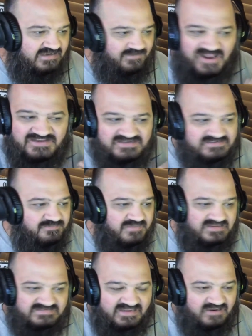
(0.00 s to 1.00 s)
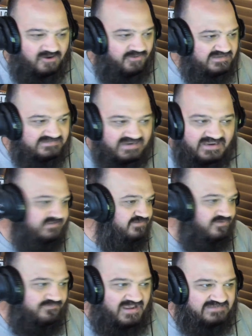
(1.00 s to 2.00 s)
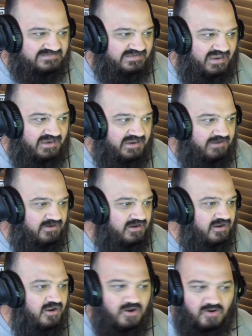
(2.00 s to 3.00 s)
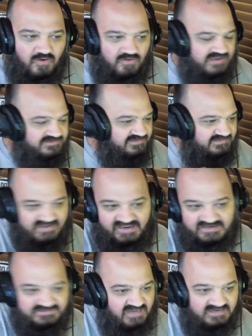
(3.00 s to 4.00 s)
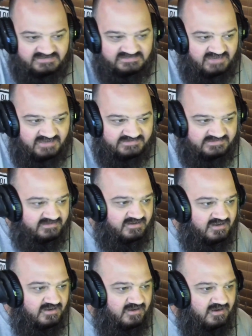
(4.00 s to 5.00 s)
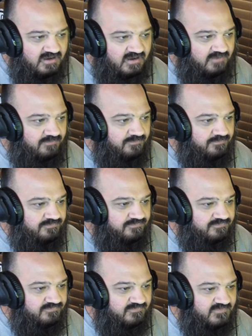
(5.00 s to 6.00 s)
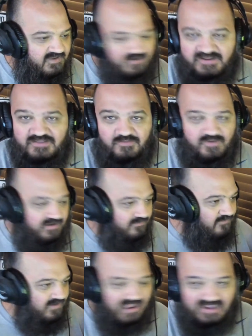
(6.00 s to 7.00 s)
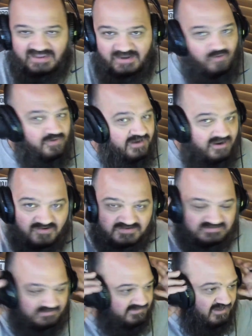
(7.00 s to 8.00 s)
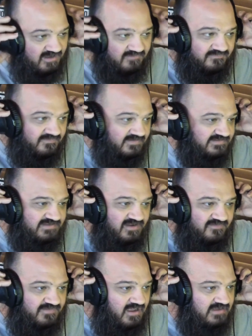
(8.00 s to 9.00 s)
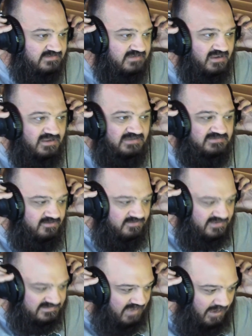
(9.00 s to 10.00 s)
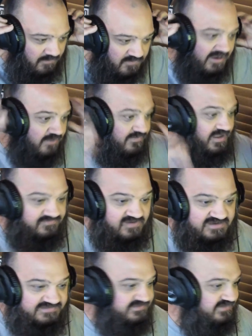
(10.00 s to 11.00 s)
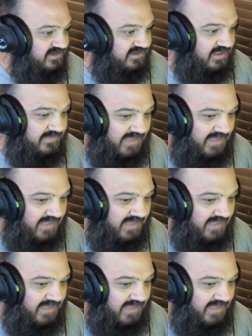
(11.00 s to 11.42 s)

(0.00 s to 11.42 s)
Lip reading: Am I just missing it? Are they saying it so fast I can't hear it? Or are they just saying Shanti Shanti? Either way. But I got old ears. I'm tough. It's tough, guys. So I want to hear that transition again.